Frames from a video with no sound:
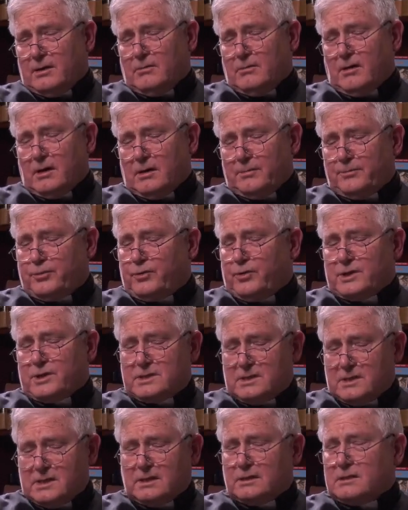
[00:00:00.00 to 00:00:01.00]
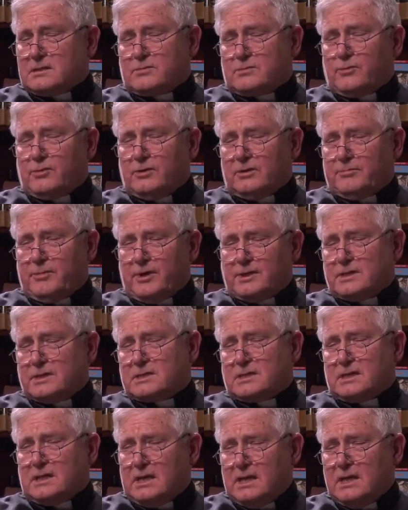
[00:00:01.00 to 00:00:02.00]
who are imprisoned in this world by
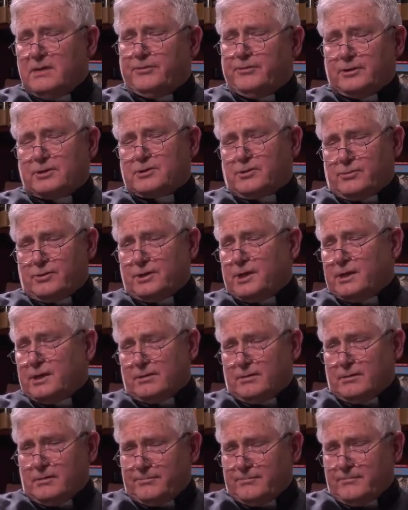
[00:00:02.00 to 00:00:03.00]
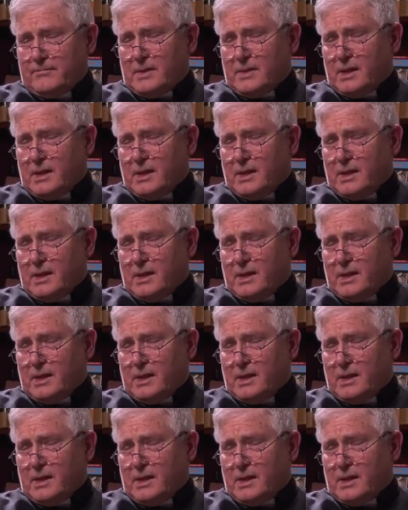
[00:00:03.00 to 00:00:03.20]
this evil creator,